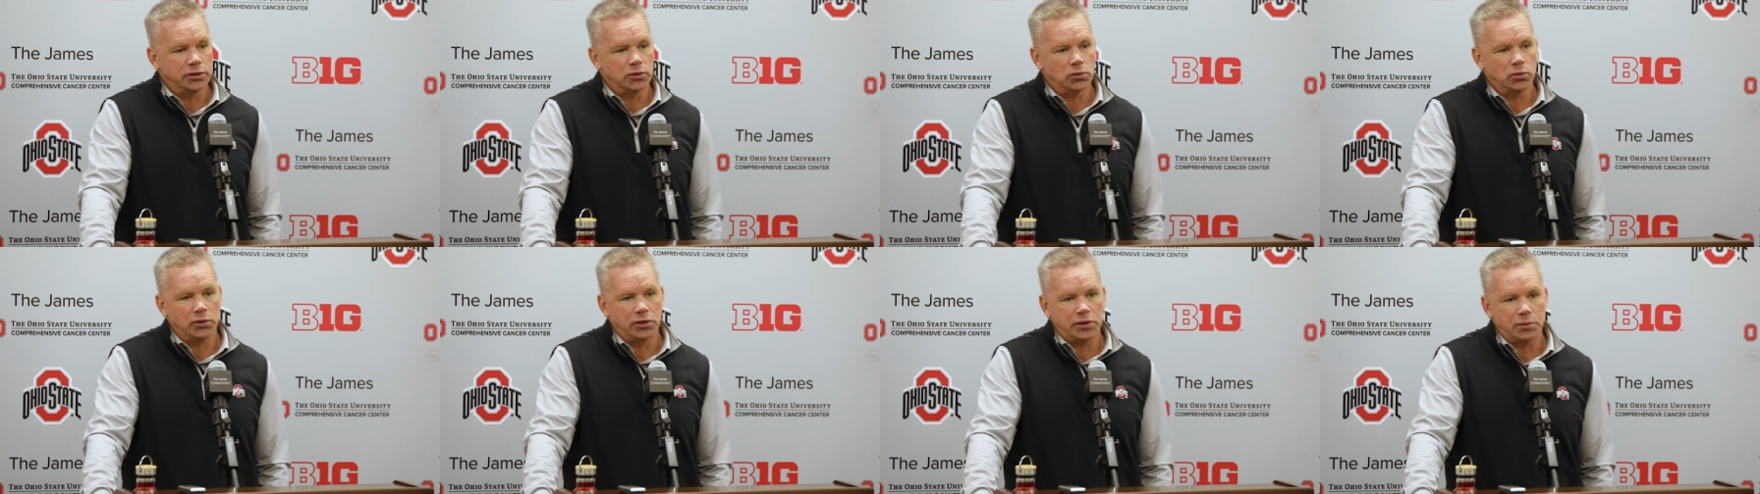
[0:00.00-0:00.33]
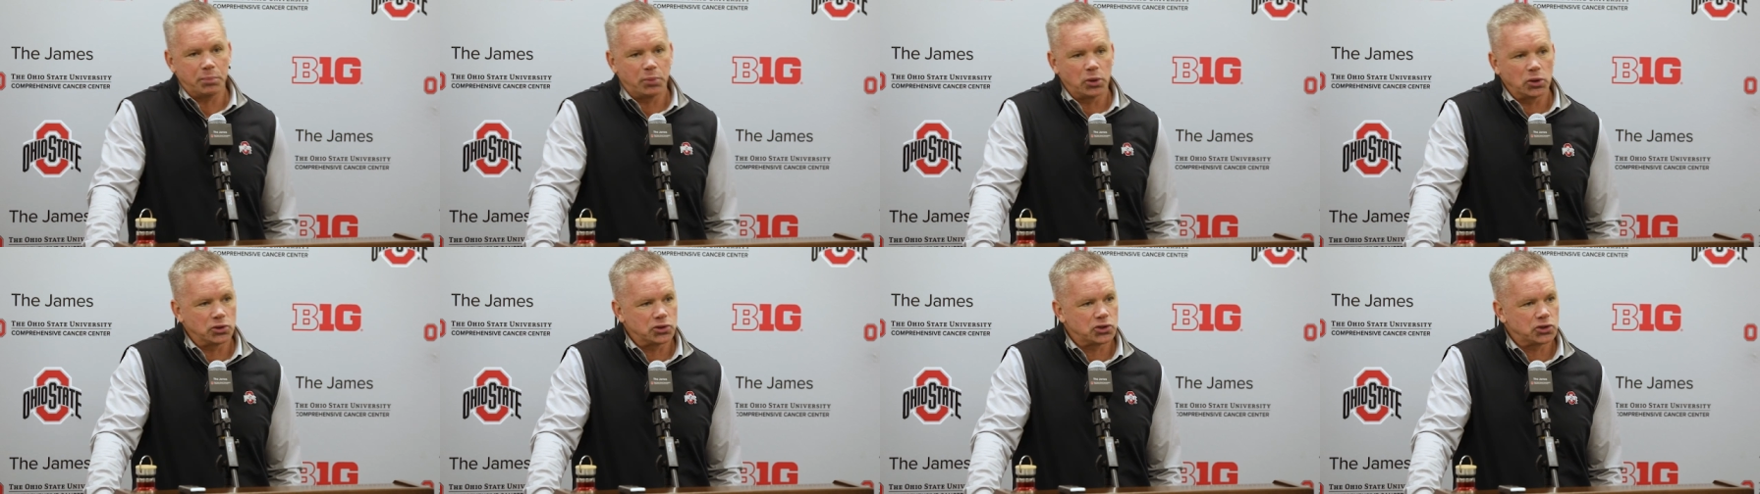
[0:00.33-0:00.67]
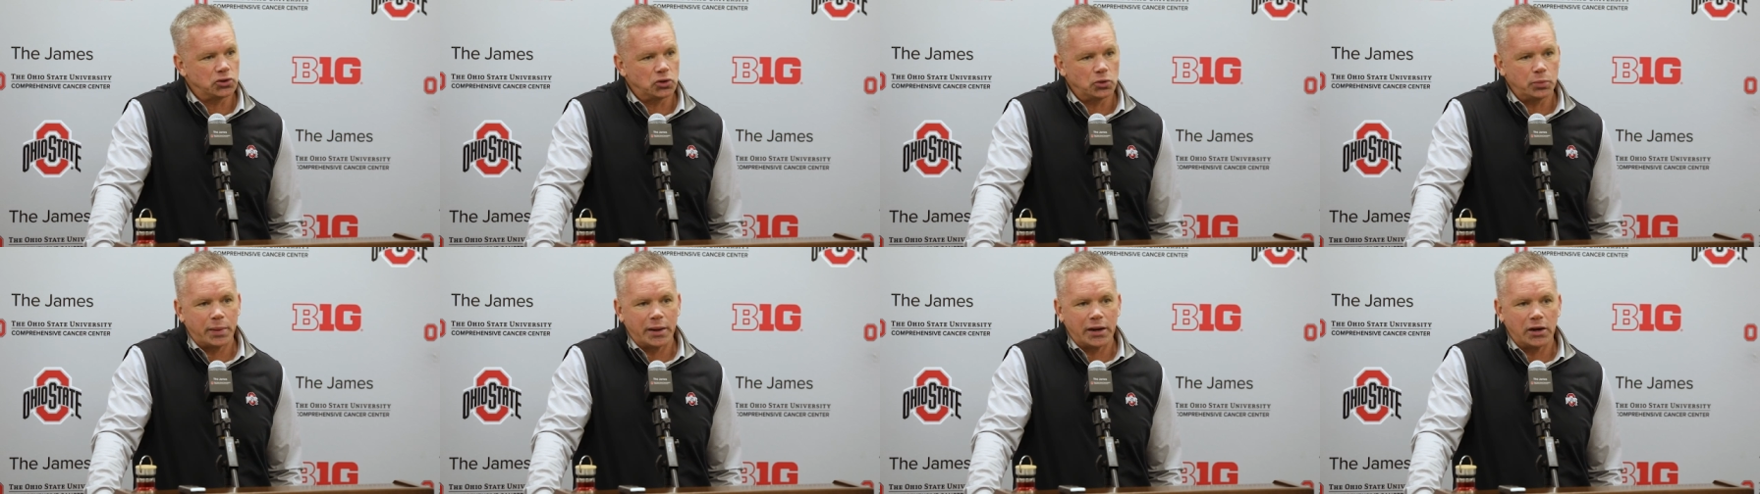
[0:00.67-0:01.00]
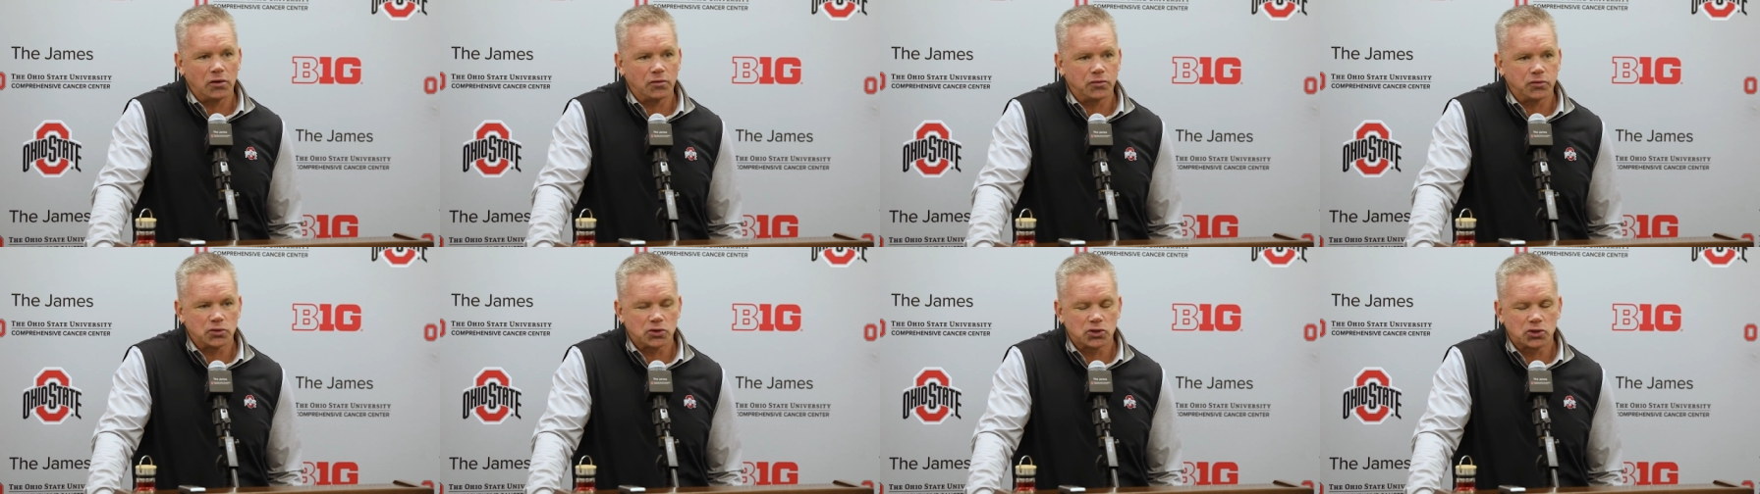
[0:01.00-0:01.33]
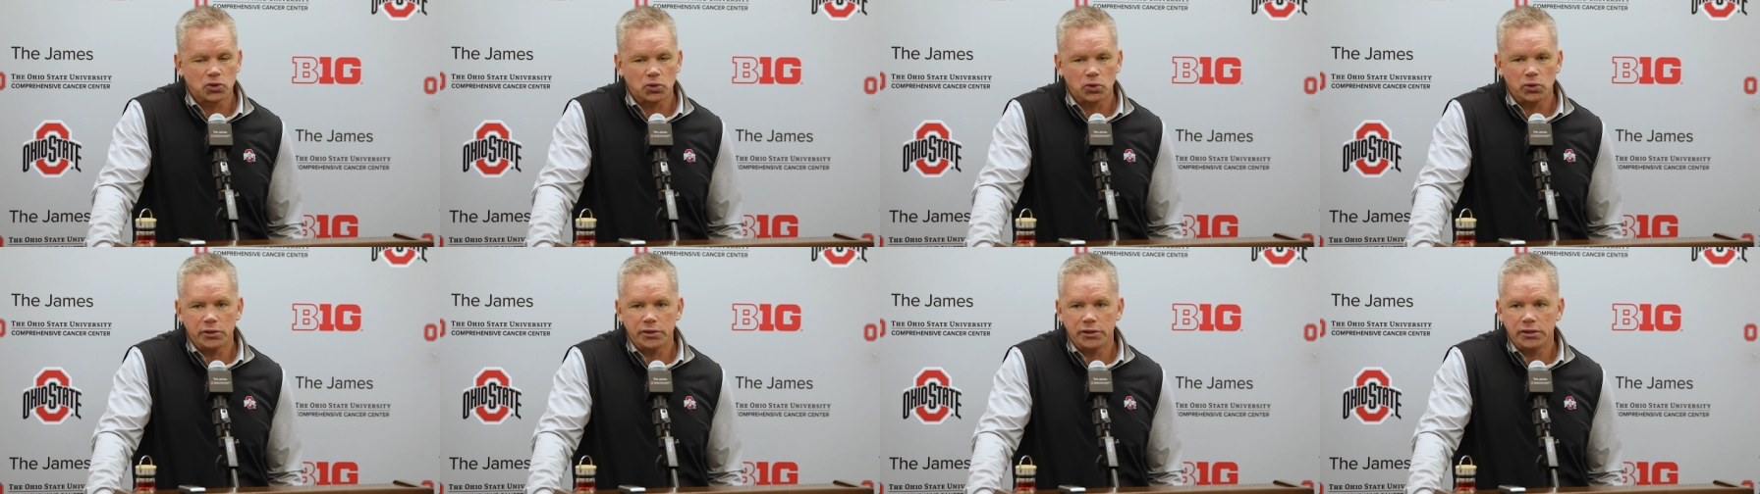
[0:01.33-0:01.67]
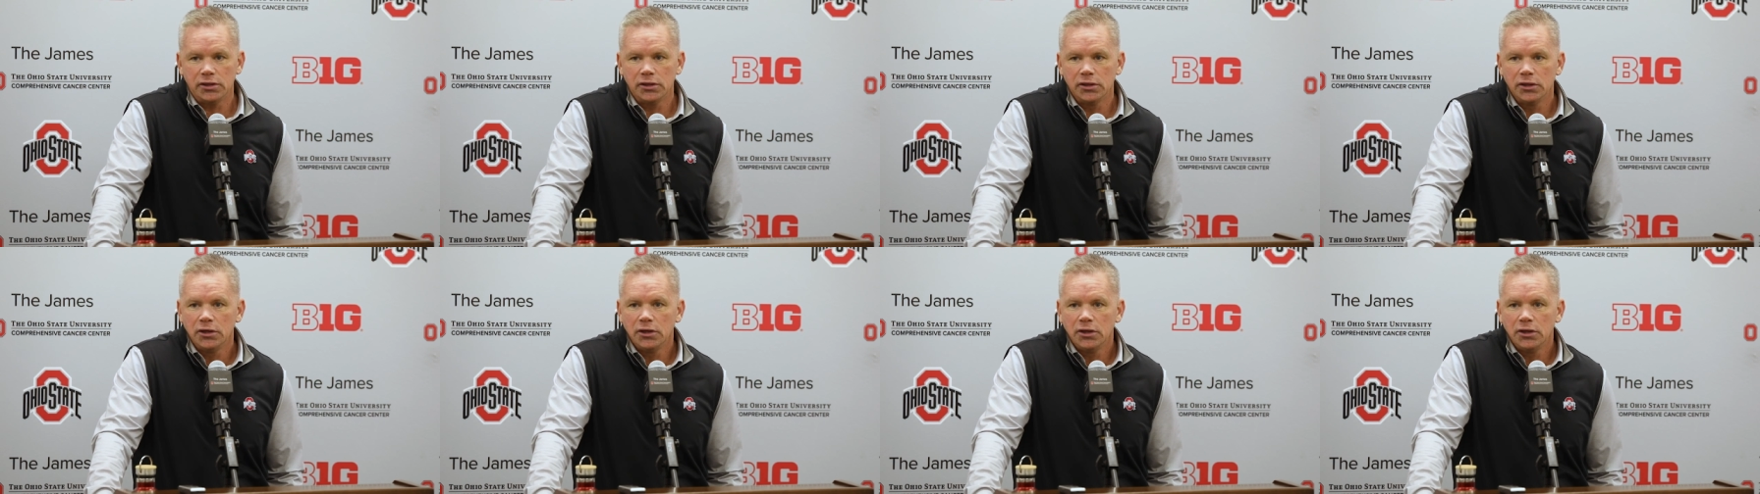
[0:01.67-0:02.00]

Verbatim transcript: a really personal, powerful story